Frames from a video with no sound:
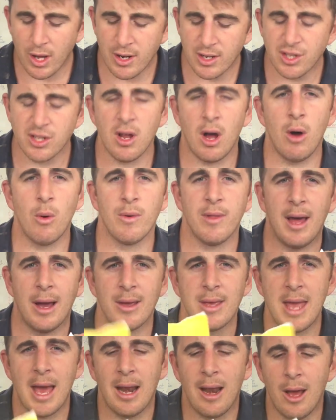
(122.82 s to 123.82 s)
going to start with our
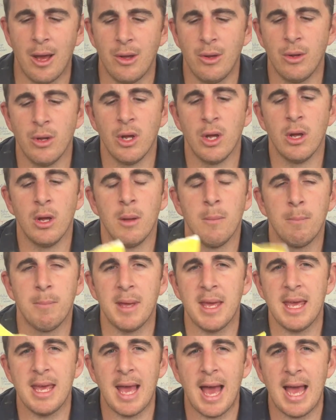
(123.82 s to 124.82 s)
yellow
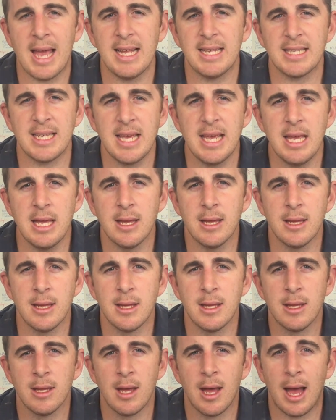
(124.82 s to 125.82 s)
P80,
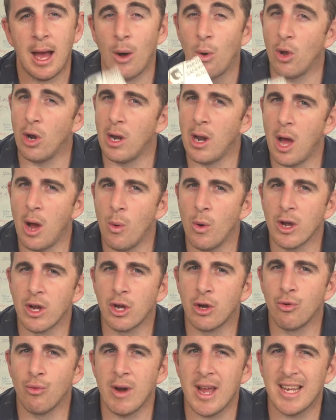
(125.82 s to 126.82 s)
our lower
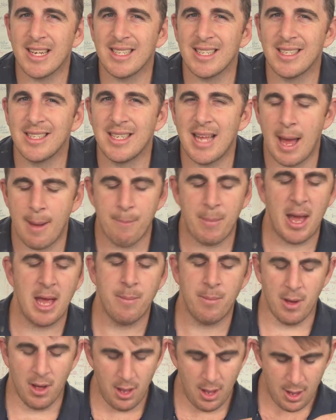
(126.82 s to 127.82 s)
grit
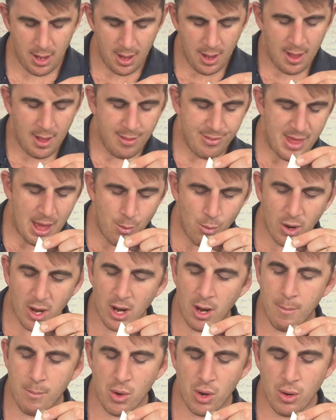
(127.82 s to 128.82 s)
sandpaper. Then we're
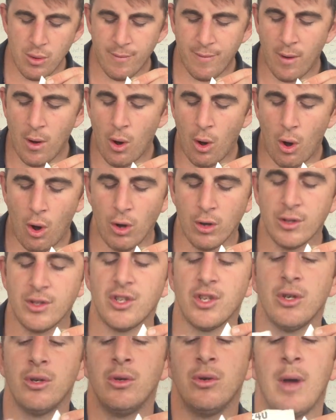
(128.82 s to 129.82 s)
going to move on
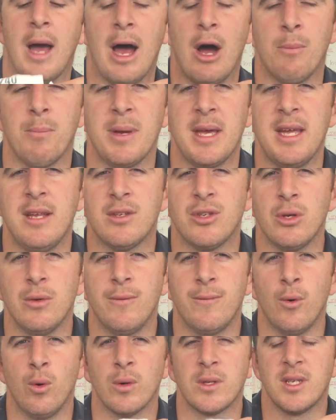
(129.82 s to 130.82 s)
to our
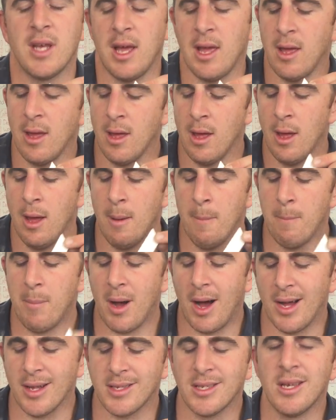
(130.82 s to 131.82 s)
P240,
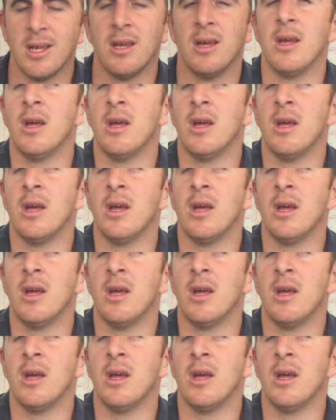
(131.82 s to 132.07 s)
but